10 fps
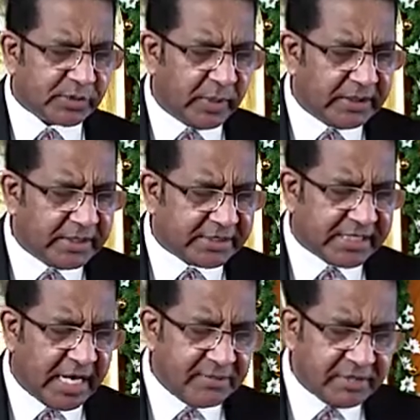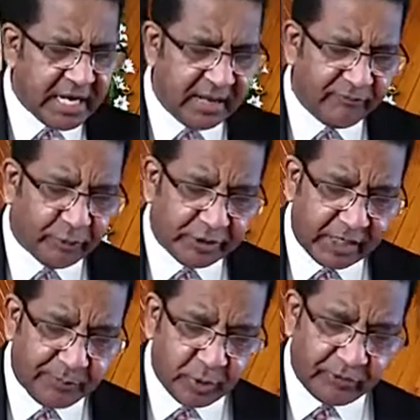us when the time came for
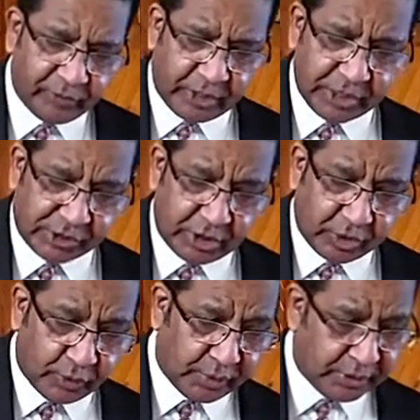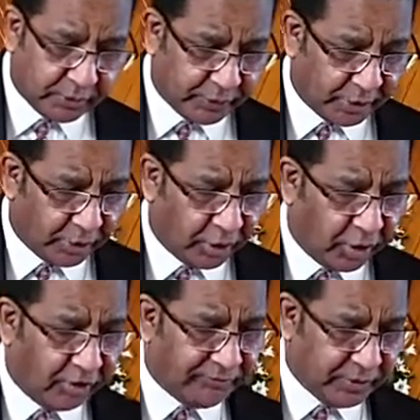their purification according to the
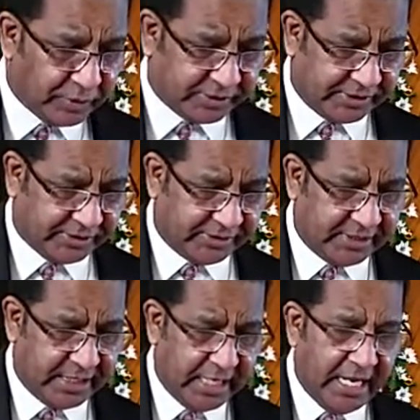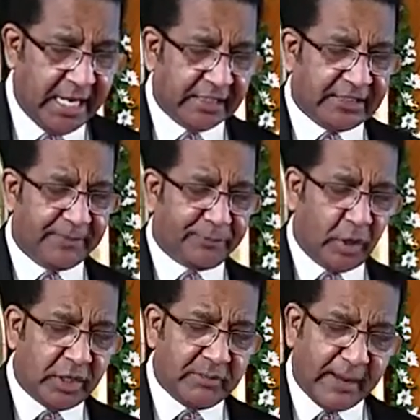law of Moses, they
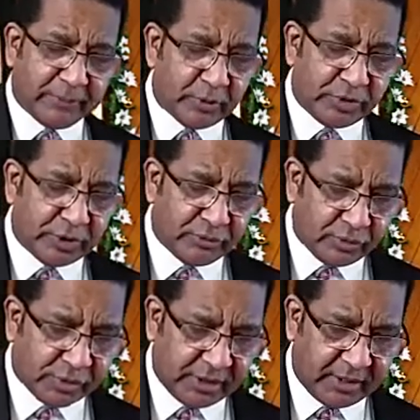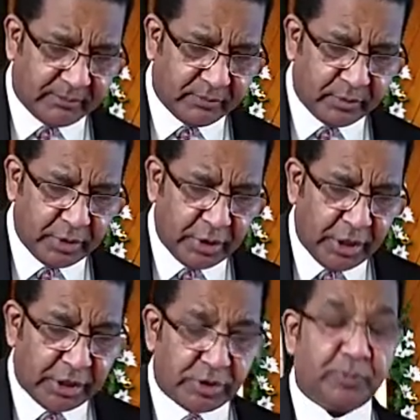brought him up to Jerusalem
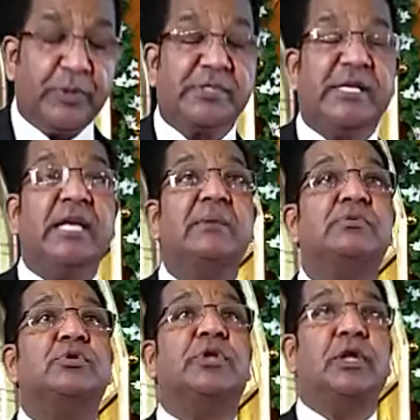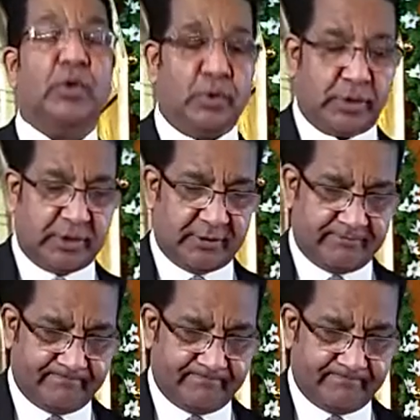to present him to the Lord.